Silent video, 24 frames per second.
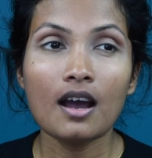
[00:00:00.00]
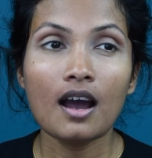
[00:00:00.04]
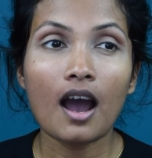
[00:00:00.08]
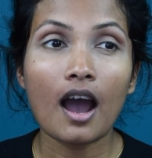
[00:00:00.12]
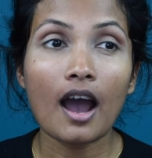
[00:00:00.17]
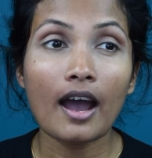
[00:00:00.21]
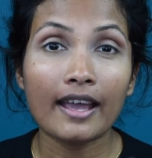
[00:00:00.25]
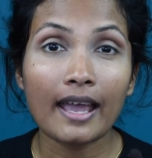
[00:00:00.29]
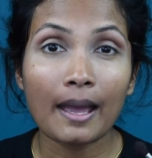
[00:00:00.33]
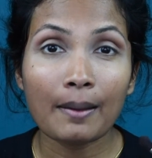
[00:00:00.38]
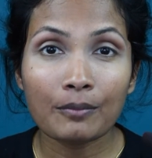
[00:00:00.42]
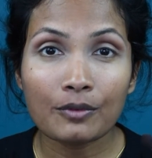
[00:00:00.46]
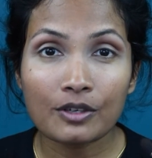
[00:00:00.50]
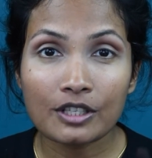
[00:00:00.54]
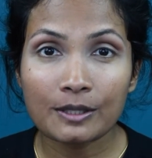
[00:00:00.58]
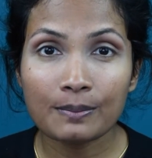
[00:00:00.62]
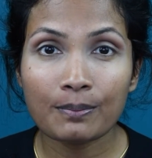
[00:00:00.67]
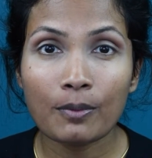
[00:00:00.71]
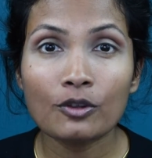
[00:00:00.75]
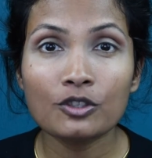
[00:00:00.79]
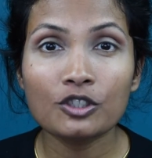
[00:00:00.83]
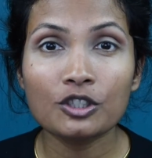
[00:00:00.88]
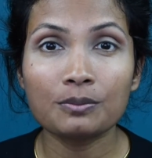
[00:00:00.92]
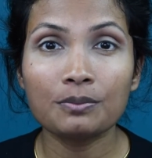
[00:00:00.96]
I am
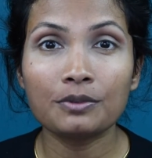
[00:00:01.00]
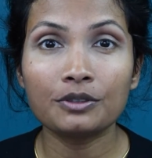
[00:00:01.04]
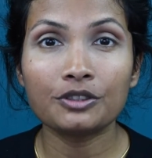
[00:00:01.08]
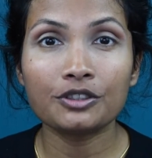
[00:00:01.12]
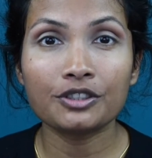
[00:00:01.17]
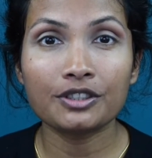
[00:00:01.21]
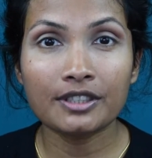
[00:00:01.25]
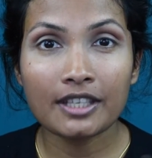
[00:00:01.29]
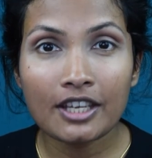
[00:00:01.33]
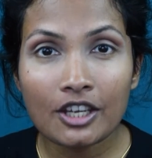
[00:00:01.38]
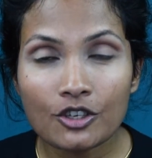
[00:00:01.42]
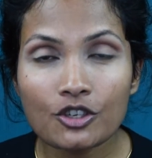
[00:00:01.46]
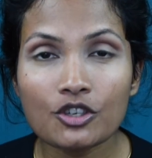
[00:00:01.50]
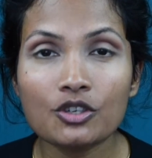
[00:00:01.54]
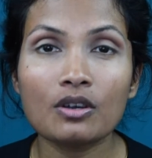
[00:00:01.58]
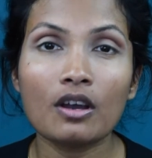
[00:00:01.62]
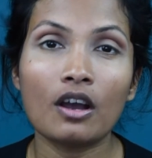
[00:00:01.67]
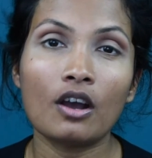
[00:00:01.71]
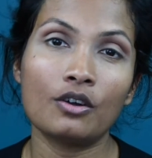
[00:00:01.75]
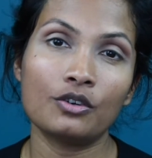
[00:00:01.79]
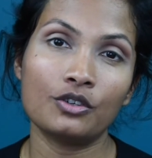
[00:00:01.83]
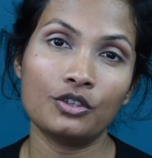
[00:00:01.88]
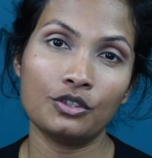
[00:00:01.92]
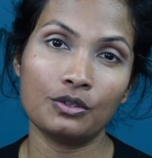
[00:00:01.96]
responsible to teach you
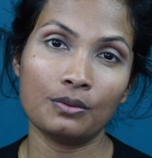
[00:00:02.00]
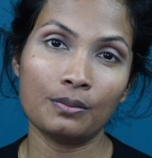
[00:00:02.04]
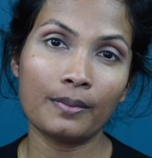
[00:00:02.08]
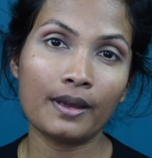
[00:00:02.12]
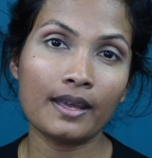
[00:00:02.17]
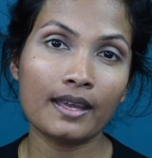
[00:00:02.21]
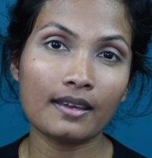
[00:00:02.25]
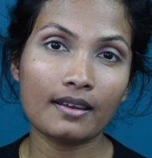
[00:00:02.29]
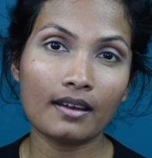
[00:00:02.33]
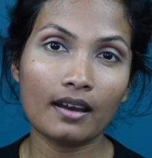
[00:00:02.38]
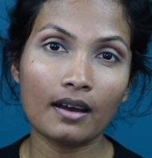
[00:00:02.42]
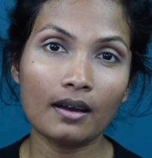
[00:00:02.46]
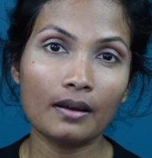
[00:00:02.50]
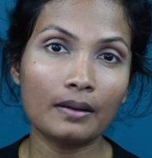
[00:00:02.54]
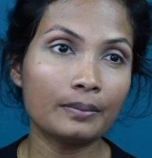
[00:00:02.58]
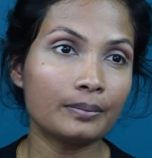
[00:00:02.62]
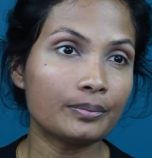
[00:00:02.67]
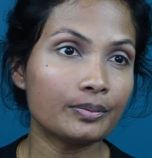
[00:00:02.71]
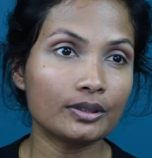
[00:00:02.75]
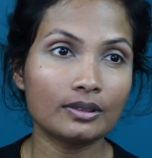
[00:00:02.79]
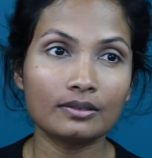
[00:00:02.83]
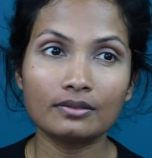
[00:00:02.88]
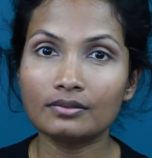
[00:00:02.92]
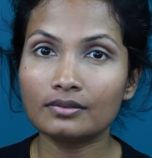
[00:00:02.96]
how to do makeup
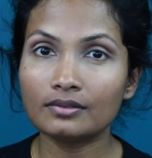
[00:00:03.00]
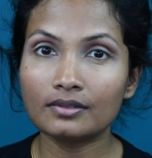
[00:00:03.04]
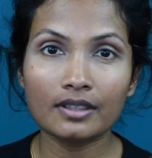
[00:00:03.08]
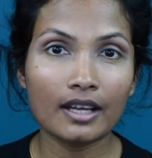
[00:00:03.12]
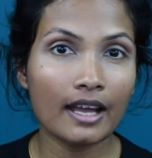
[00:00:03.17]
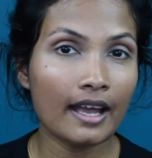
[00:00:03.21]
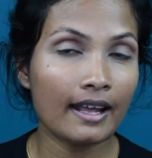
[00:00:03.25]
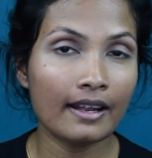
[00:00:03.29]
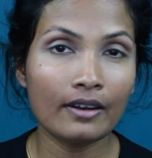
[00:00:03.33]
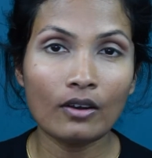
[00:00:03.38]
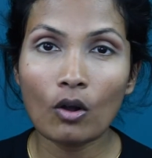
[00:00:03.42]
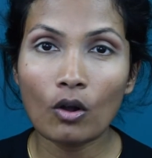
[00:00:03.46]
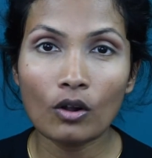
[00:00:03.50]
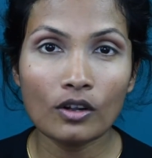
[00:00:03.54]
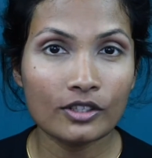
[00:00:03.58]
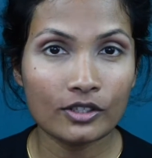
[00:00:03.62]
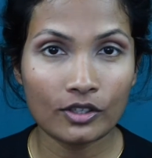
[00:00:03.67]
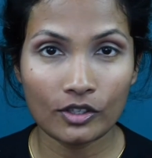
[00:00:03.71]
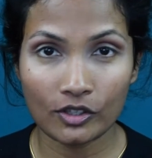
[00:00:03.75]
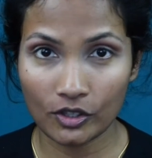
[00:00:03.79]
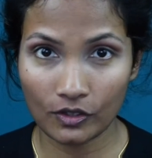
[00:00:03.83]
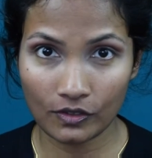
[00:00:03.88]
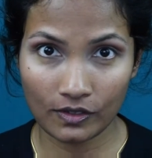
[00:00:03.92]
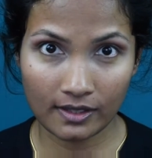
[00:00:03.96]
and all
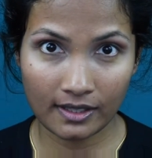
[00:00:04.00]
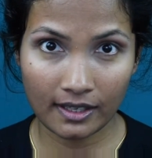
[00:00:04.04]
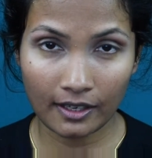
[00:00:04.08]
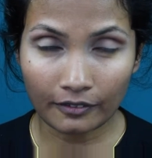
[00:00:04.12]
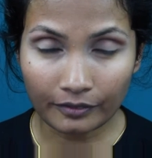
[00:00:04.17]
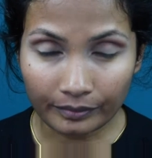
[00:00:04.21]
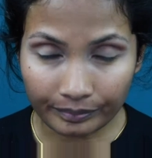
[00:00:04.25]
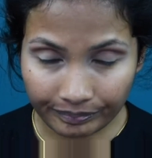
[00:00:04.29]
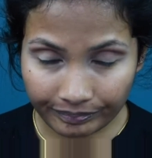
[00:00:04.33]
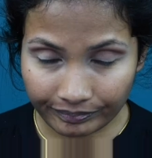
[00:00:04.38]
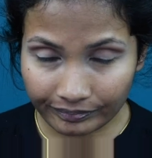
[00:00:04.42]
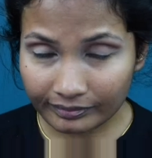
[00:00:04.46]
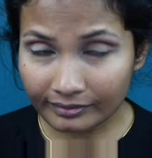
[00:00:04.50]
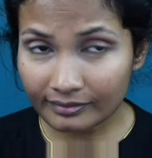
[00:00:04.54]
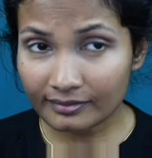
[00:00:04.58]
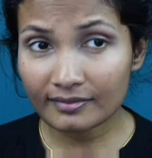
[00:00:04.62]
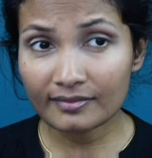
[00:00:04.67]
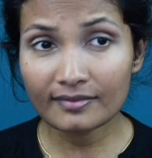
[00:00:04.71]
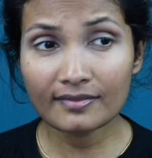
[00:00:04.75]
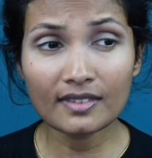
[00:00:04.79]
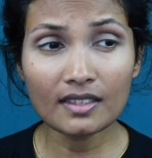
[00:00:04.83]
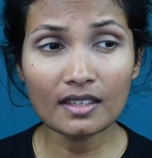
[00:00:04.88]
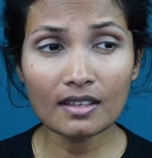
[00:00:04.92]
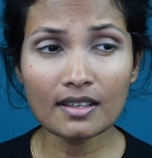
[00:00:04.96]
sorts of stuff.
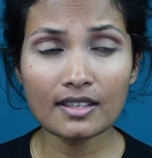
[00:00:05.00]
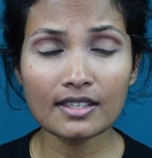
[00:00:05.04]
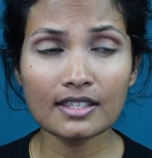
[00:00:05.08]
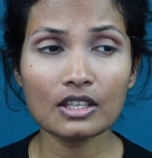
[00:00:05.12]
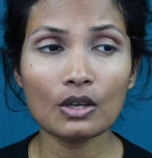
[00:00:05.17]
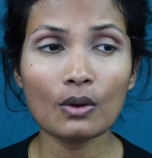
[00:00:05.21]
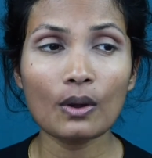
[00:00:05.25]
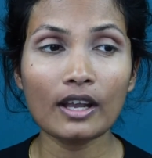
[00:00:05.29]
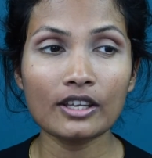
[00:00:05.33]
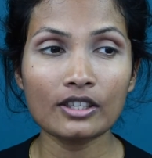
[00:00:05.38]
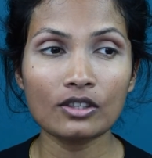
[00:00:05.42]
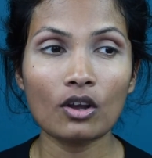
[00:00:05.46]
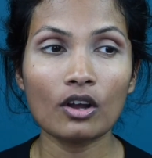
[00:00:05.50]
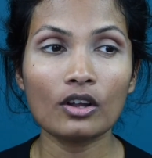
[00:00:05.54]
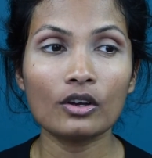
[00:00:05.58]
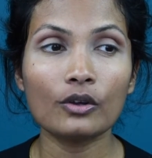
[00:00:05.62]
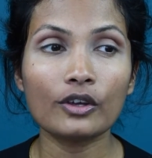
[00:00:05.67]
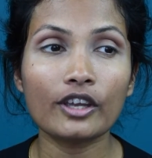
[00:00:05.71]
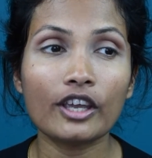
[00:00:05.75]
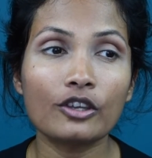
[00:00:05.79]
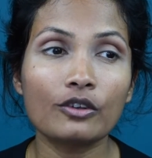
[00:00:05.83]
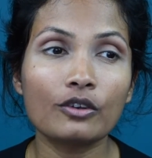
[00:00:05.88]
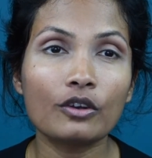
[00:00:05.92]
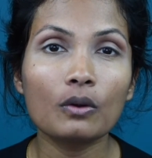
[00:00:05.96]
So I thought,
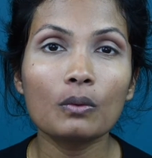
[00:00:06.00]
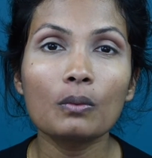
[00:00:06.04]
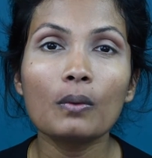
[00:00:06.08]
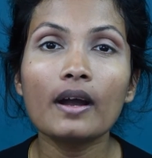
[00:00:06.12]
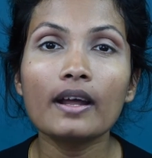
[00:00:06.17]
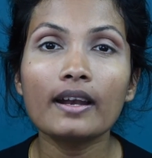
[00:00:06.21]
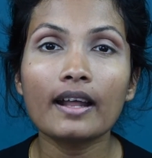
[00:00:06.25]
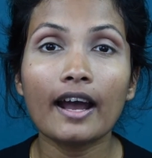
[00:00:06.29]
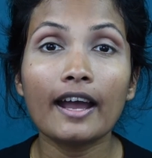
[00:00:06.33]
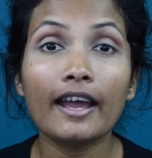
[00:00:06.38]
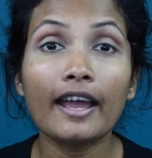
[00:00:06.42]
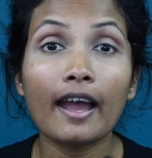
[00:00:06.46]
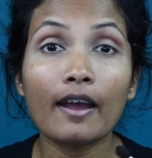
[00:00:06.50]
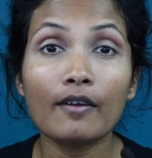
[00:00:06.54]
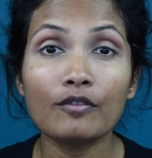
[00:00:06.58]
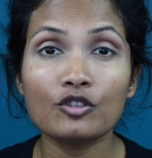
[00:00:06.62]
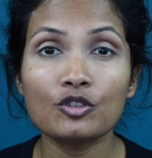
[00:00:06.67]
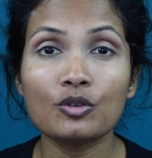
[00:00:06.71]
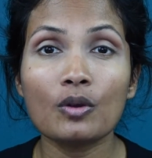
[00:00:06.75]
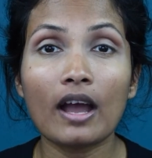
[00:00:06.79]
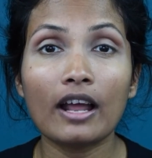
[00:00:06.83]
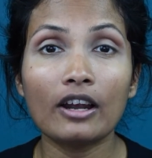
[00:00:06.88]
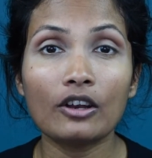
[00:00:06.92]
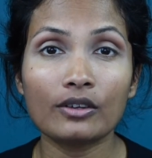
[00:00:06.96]
okay, you know what? I have
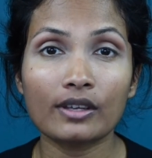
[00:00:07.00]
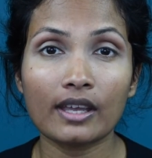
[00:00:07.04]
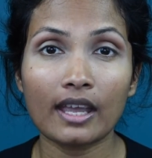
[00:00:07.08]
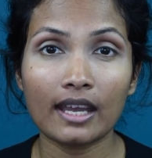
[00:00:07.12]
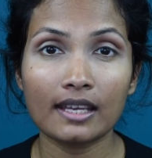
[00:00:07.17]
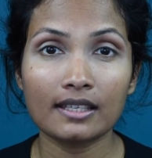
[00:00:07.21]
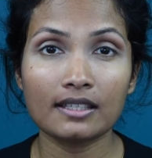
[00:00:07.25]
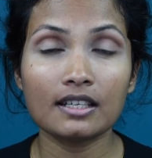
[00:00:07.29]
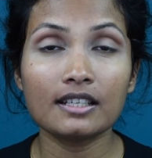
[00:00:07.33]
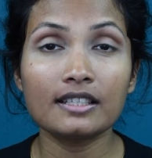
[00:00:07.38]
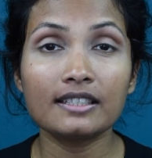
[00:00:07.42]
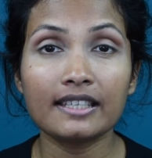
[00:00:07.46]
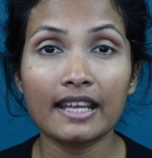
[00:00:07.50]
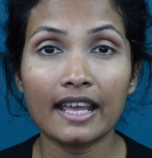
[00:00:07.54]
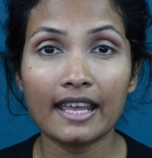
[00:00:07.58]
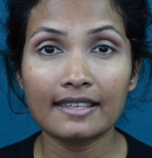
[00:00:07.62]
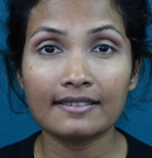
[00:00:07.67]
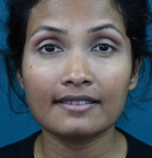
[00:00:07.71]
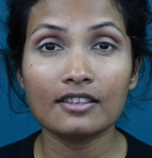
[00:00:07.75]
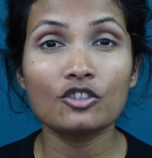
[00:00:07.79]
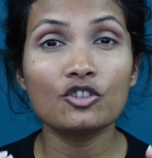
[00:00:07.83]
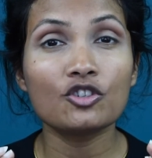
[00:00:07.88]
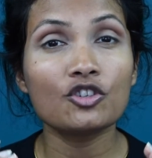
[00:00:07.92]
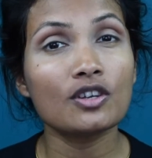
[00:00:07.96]
to allocate a day
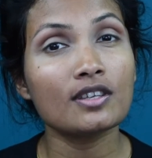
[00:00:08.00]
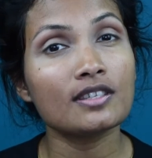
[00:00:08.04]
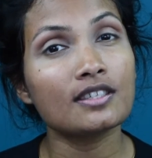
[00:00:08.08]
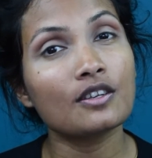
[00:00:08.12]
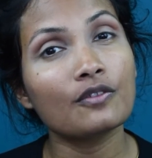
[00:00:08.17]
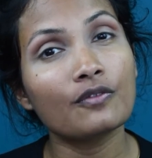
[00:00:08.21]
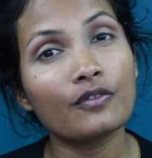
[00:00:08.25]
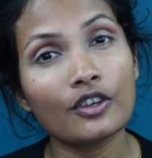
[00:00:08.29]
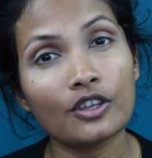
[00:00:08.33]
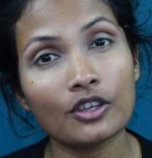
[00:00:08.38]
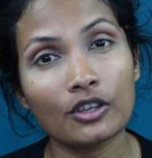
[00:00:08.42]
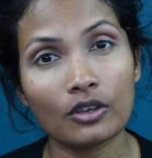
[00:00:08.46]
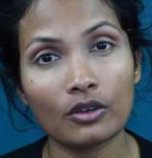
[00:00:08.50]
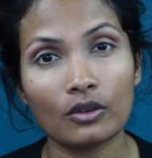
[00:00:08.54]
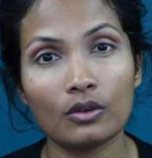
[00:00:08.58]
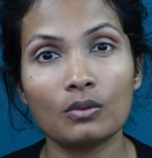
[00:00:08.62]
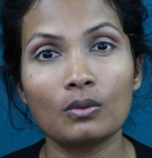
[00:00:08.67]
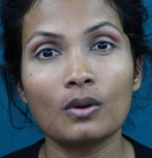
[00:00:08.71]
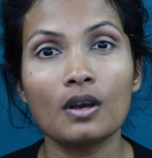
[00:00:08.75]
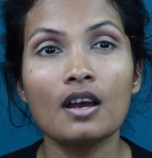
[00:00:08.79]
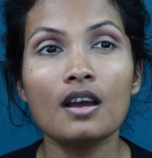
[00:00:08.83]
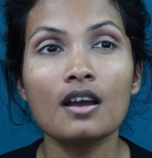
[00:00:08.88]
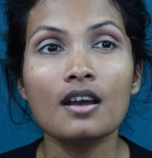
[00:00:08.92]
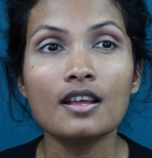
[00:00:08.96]
just for you
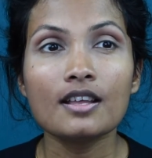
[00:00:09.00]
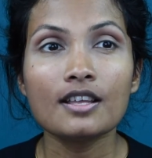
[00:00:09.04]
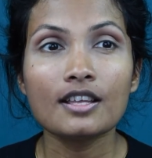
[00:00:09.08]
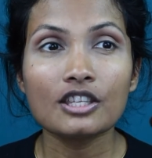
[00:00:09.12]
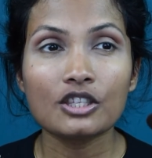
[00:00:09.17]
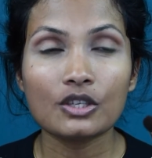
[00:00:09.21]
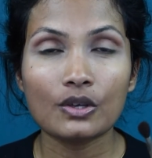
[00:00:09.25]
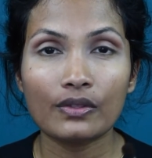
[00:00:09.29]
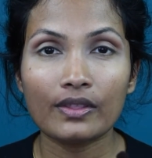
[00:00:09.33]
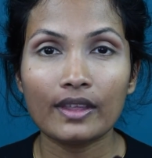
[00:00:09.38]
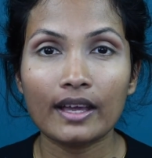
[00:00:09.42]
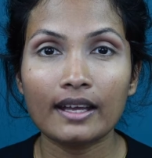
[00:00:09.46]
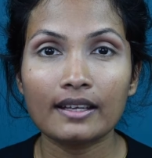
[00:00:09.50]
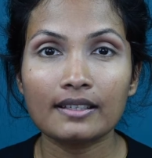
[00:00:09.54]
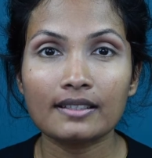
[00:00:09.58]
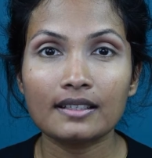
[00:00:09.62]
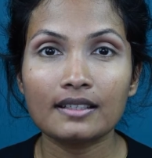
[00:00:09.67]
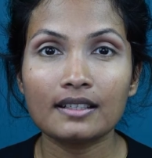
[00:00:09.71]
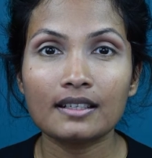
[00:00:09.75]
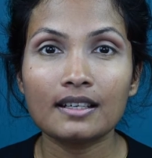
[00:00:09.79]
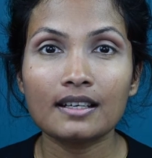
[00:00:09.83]
so that